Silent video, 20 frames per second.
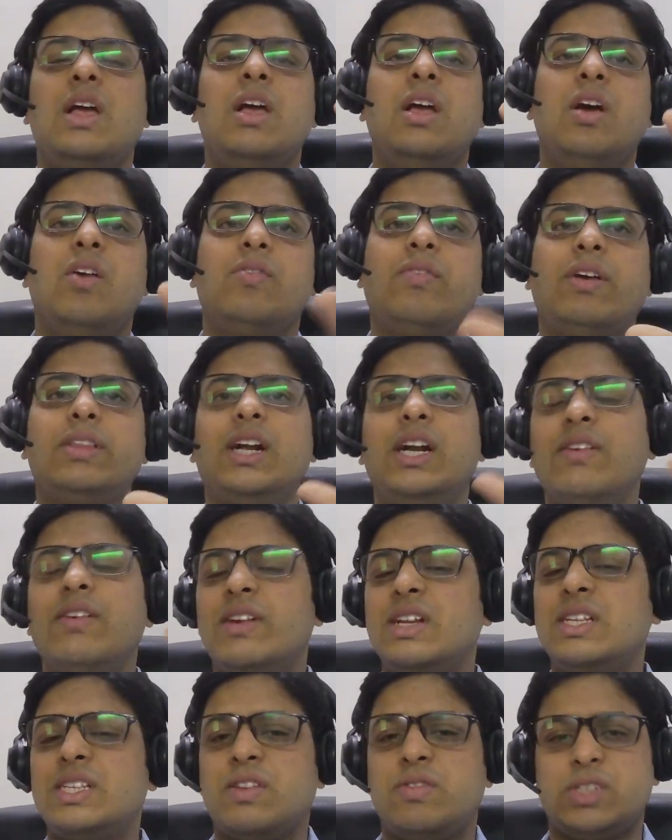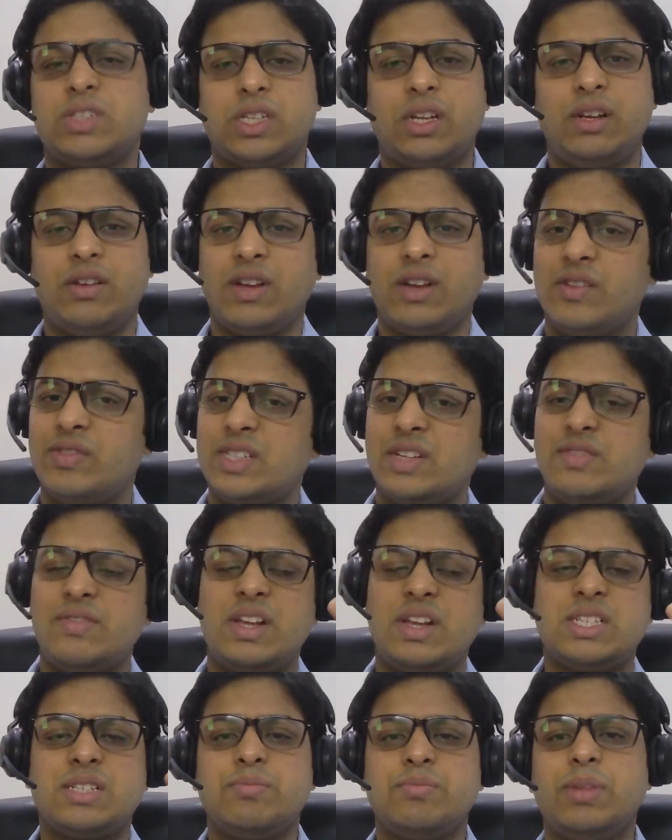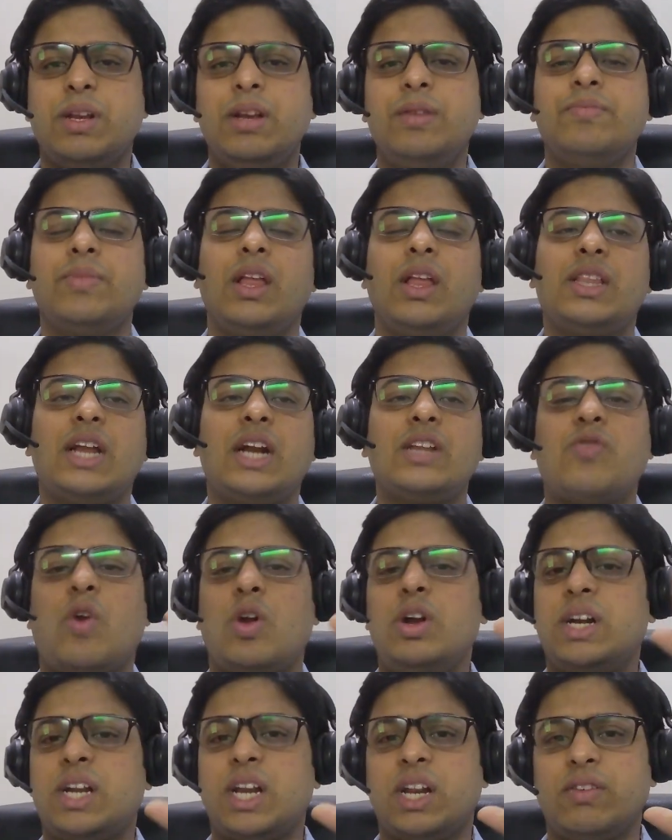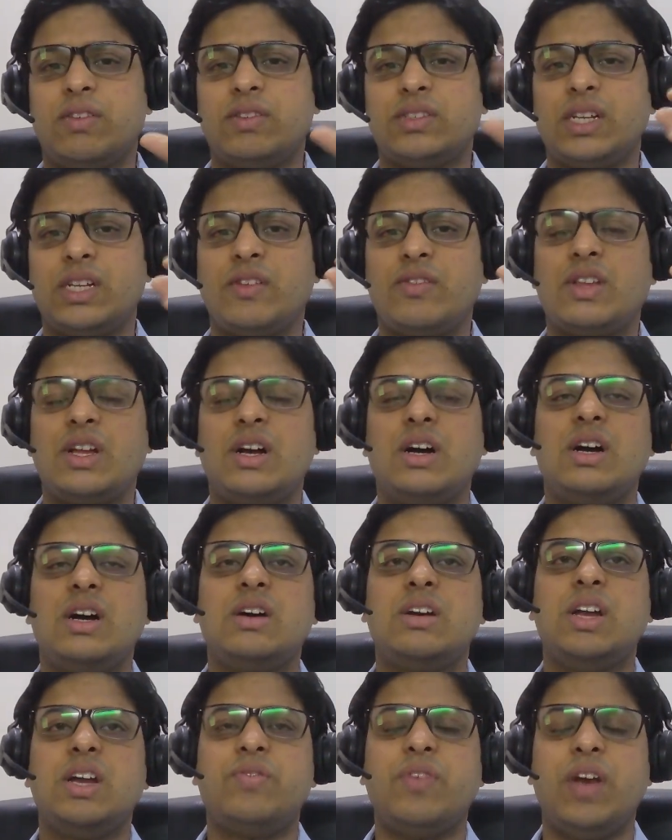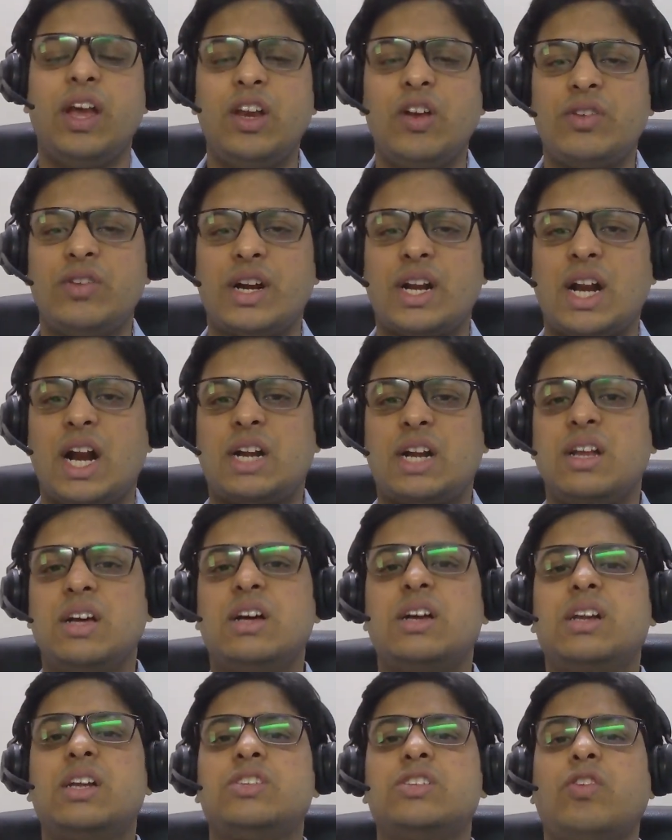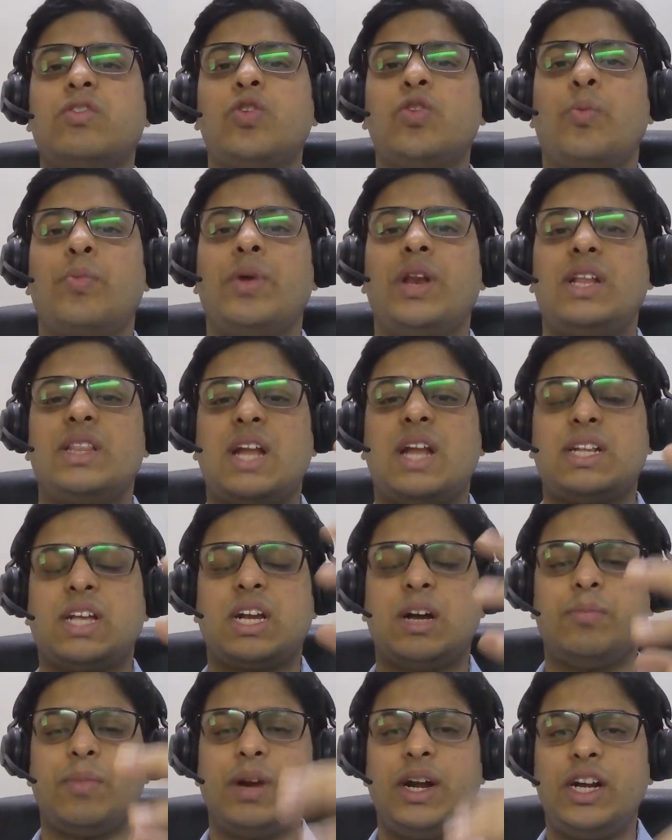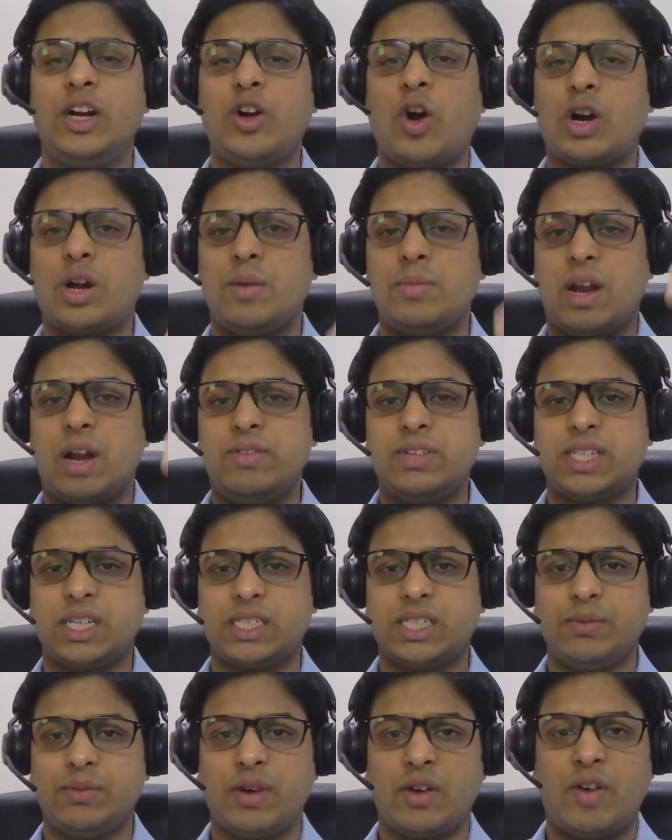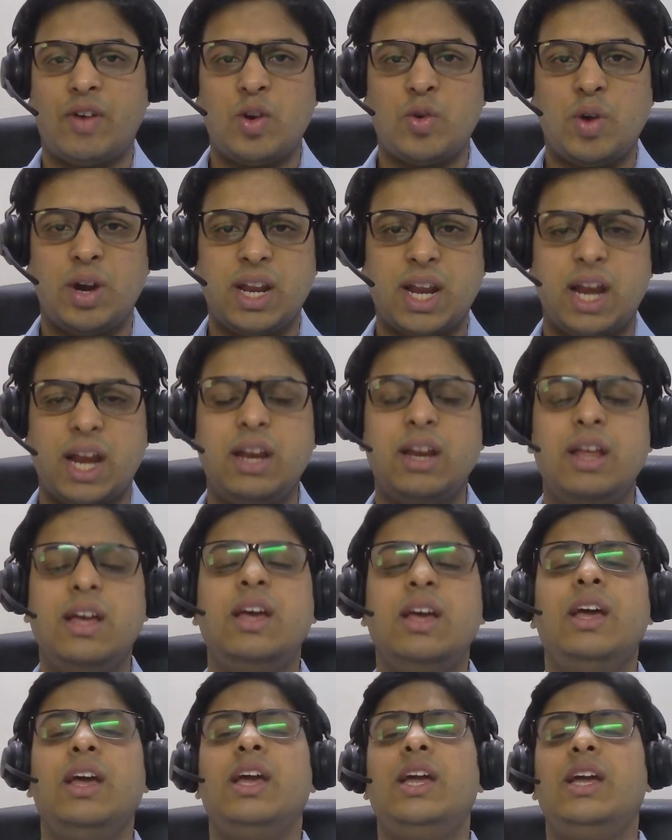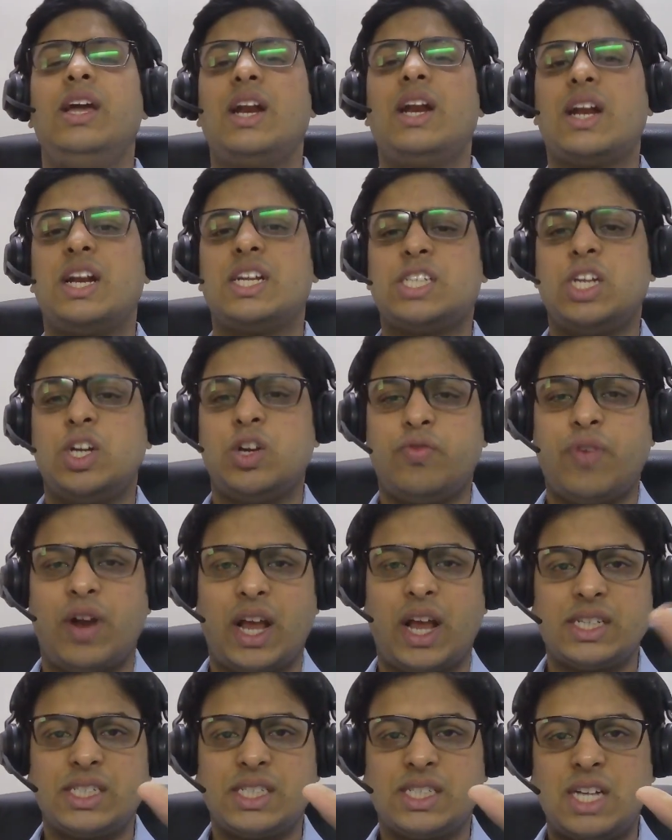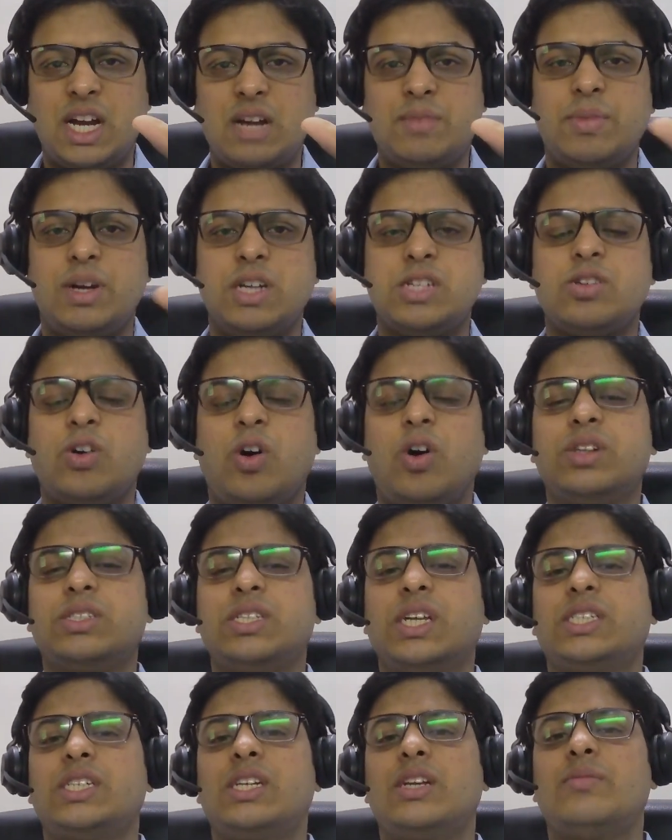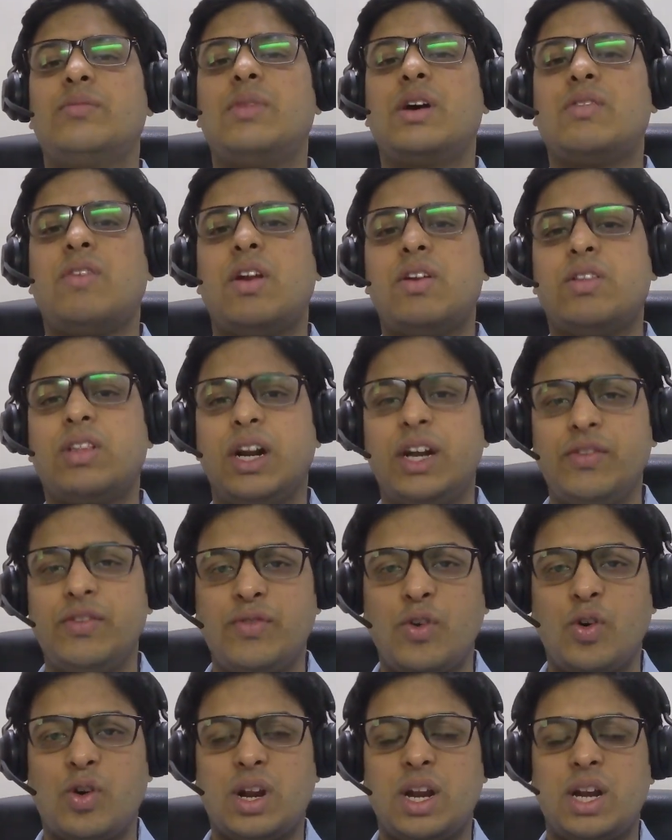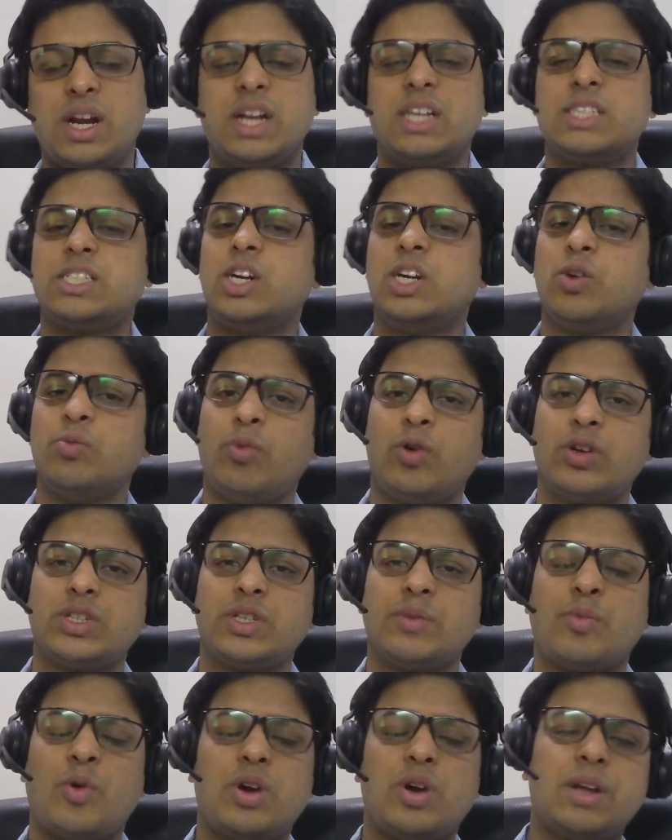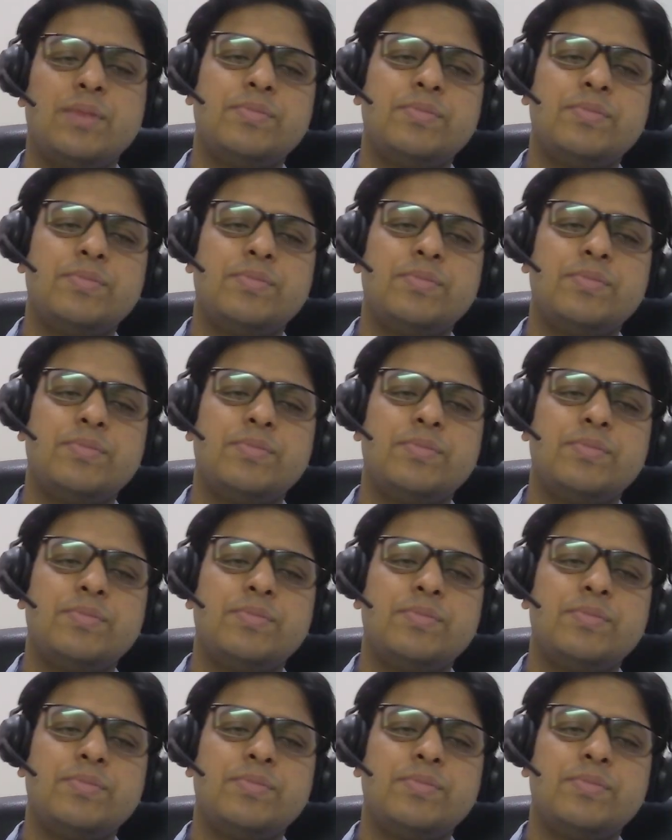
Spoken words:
131 is revision. Revision very simple. That is voluntary revision. If any of the director is of the opinion that the company did not comply with section number 129 in relation to financial statements or section number 134 in relation to board's report,